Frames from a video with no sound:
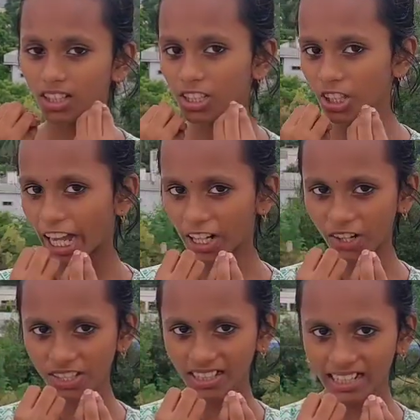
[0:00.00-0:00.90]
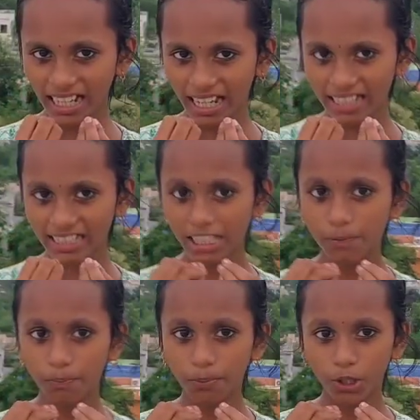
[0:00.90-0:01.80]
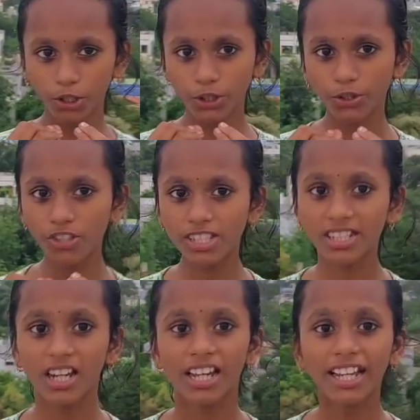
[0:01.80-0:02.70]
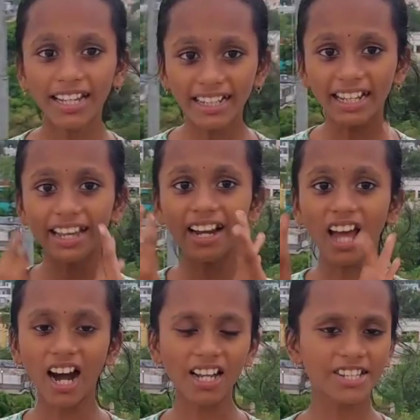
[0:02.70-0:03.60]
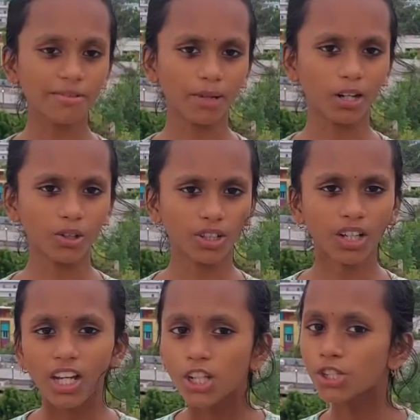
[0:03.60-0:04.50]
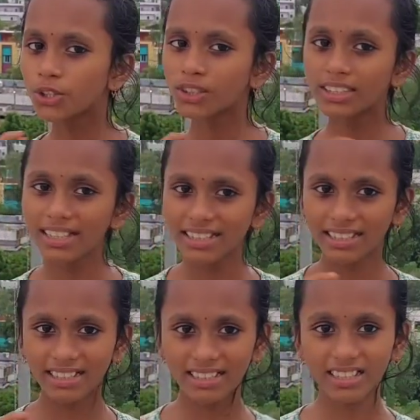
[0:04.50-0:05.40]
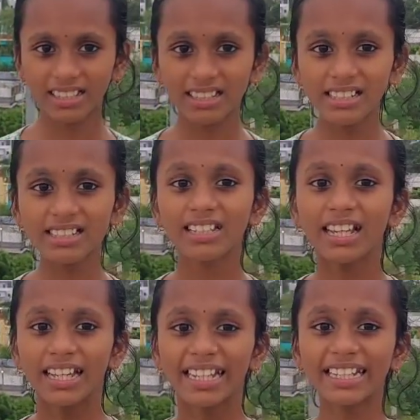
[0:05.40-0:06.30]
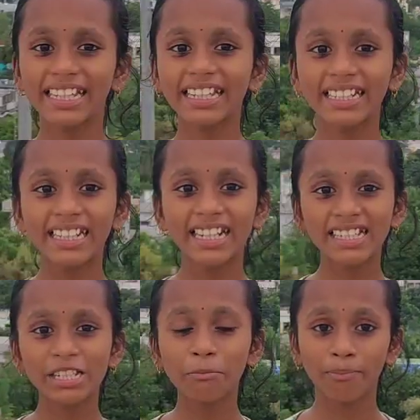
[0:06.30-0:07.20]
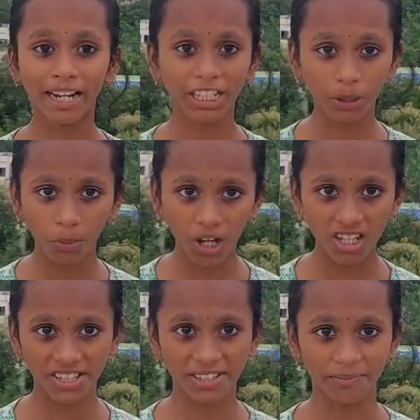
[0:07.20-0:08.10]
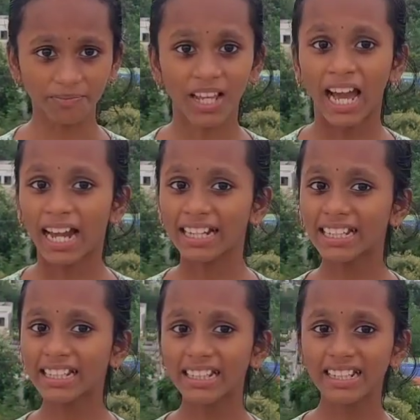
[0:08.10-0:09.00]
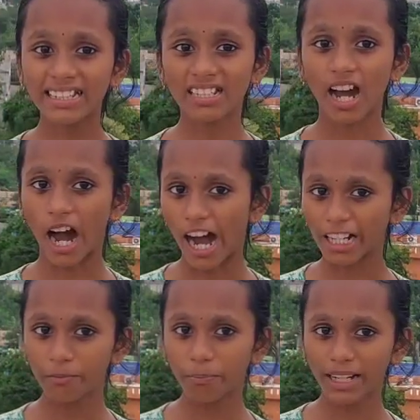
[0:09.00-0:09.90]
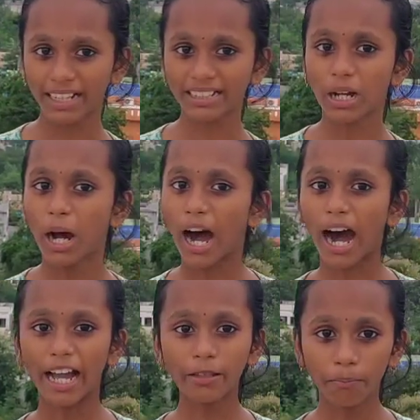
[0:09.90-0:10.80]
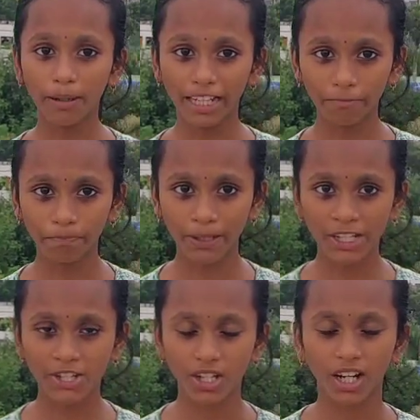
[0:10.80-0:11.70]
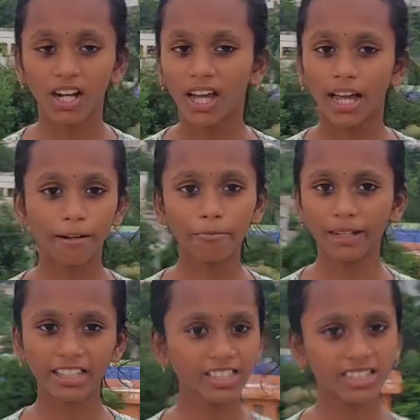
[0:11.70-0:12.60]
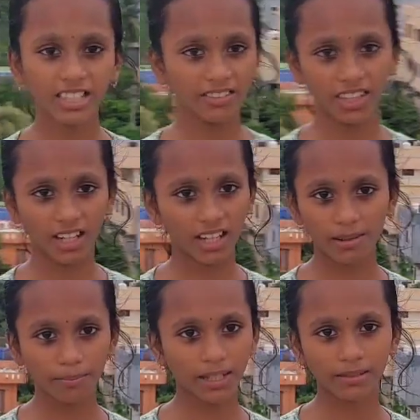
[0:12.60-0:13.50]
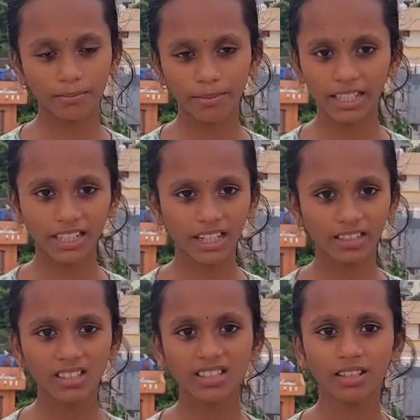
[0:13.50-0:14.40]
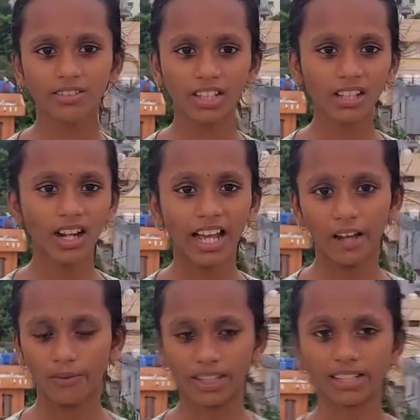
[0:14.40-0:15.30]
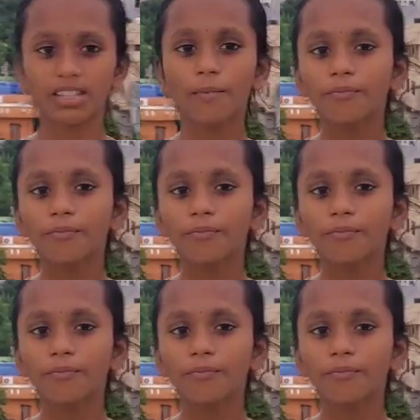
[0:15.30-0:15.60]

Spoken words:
thyroxine gland is produced in a large amount? So this results in increase in metabolism and increased heartbeat, high blood pressure, and many other severe effects.